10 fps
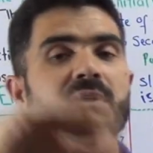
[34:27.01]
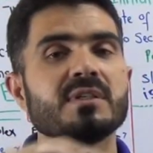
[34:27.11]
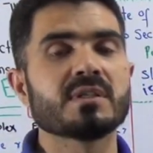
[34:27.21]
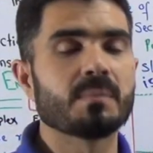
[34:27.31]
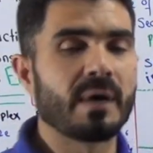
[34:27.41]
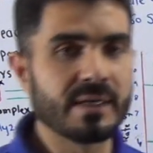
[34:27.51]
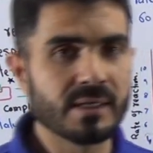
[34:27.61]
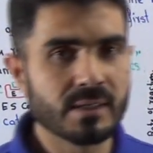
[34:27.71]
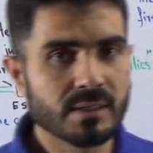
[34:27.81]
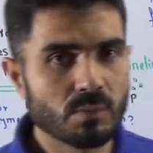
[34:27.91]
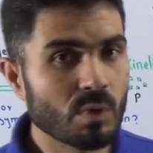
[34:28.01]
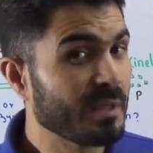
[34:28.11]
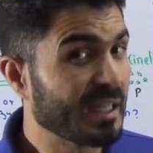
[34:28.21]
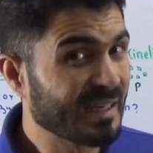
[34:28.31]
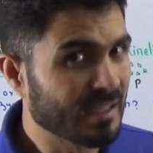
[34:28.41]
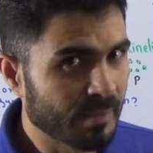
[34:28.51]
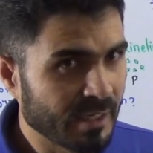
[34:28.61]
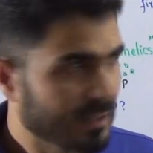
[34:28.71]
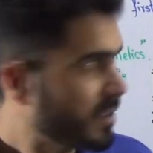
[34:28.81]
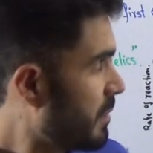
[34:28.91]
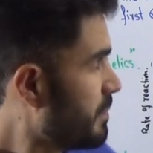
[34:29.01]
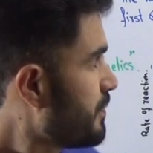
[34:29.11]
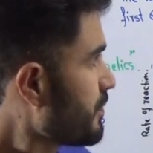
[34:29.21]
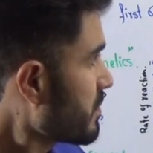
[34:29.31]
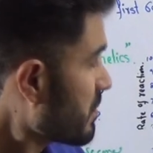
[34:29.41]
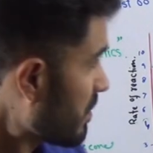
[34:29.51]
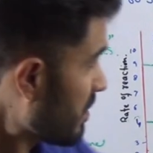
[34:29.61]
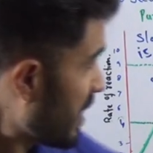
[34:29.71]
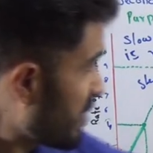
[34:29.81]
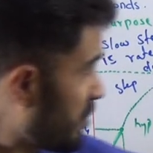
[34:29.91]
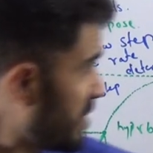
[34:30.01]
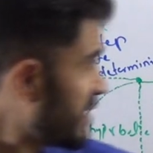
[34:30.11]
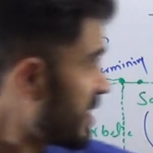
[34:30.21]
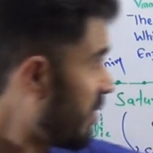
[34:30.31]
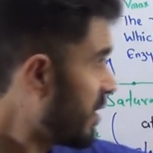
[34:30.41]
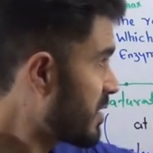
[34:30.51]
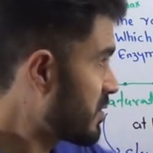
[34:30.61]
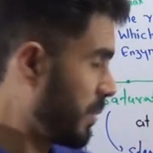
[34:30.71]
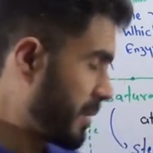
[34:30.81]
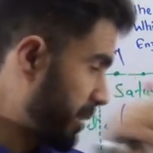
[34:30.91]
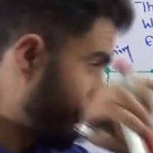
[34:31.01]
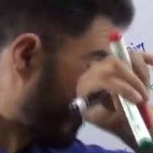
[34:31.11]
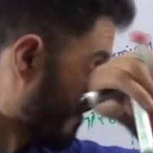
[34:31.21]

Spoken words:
the rate determining step. So this is our slowest step.